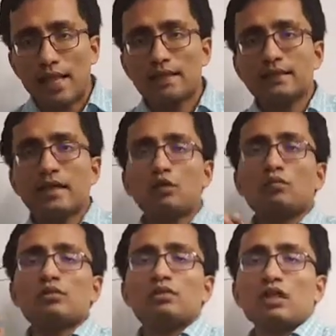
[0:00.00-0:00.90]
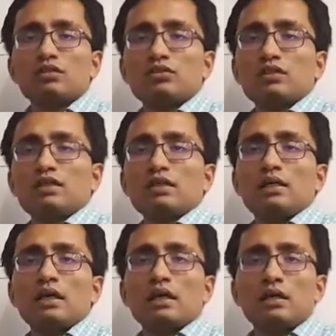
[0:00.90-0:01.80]
and that of the tertiary
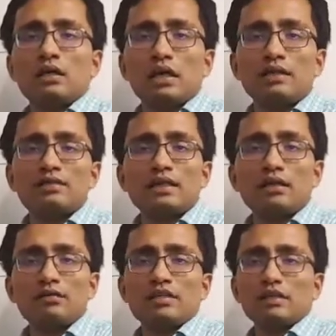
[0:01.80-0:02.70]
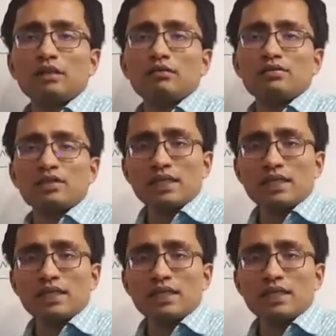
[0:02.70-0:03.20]
and the secondary sector increases,